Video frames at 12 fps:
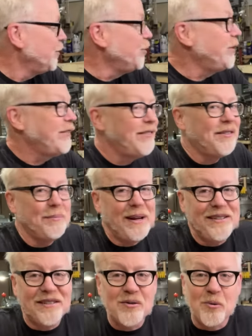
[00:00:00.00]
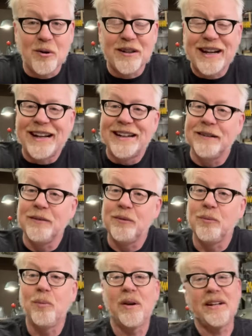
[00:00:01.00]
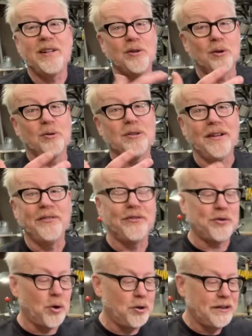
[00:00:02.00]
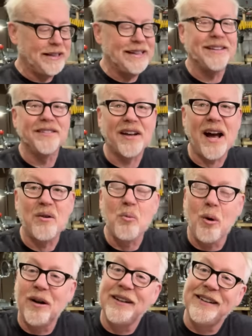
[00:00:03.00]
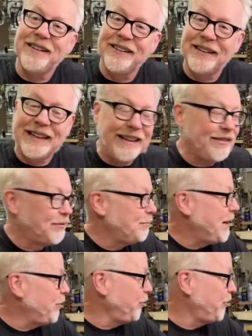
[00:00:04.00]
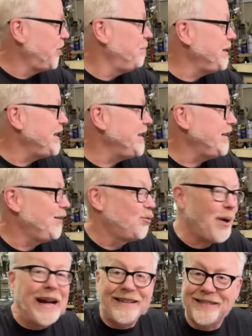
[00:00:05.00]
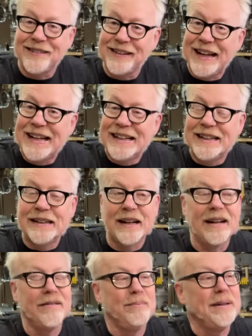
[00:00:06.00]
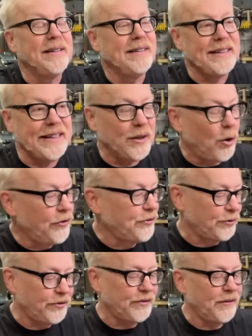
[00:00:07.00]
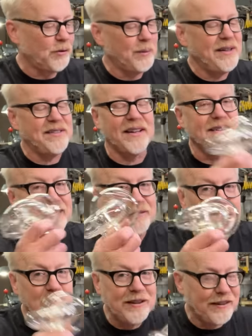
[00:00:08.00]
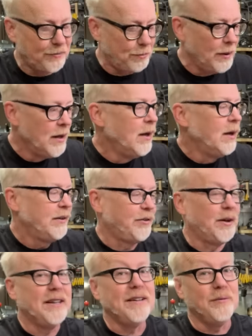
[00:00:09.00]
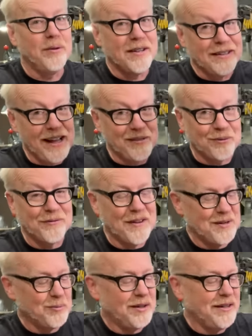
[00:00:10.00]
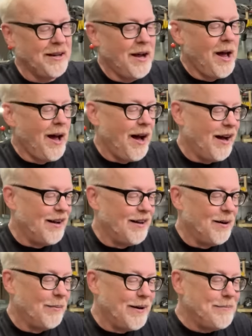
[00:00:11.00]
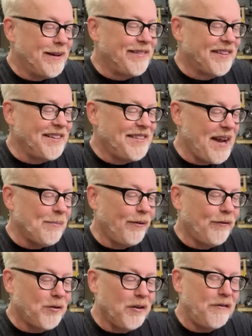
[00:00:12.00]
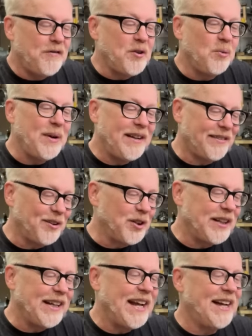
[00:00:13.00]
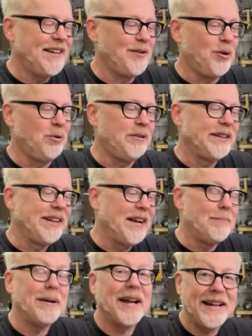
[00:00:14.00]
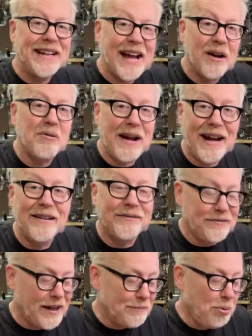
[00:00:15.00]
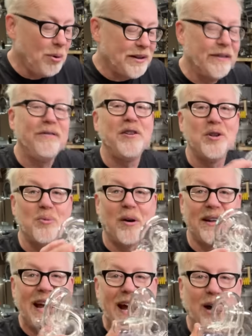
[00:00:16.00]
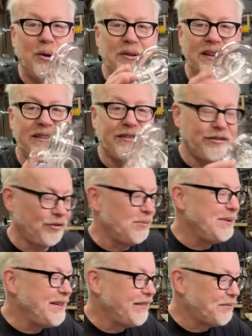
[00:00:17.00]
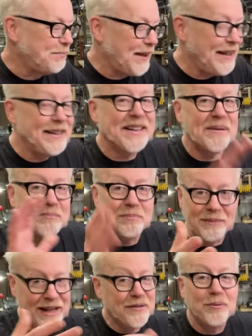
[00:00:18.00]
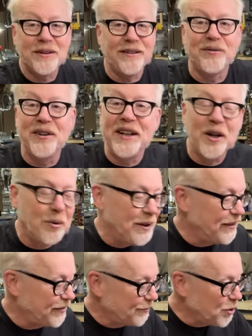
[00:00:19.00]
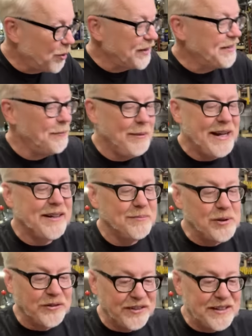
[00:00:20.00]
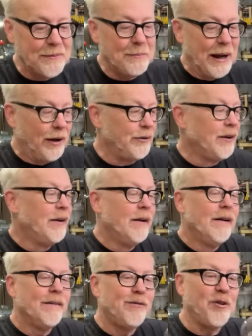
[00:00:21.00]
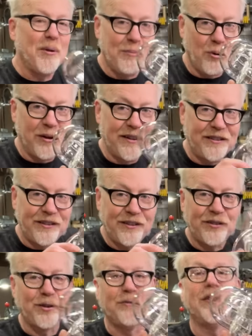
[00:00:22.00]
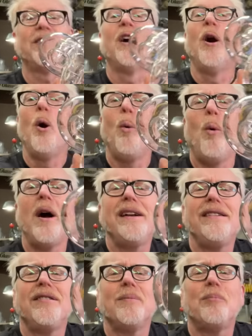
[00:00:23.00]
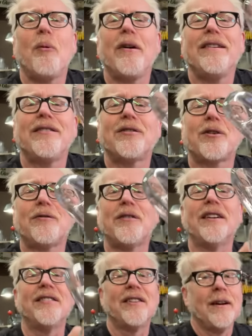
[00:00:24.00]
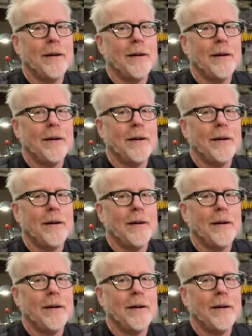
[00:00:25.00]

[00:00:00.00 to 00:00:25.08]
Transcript: Lucas's amazing work and what a hero Cliff Stoll is, I wanted this mount to be great. And I've been thinking all sorts of different ways. I lived with this, sorry, I lived with the less refined one, uh, on my bedside table for a few weeks, looking at it, holding it up. And I now have a point of view on how this should be displayed. And I'm, that's what this video is. I'm going to make a museum mount for the Boy's surface. What is a Boy's surface?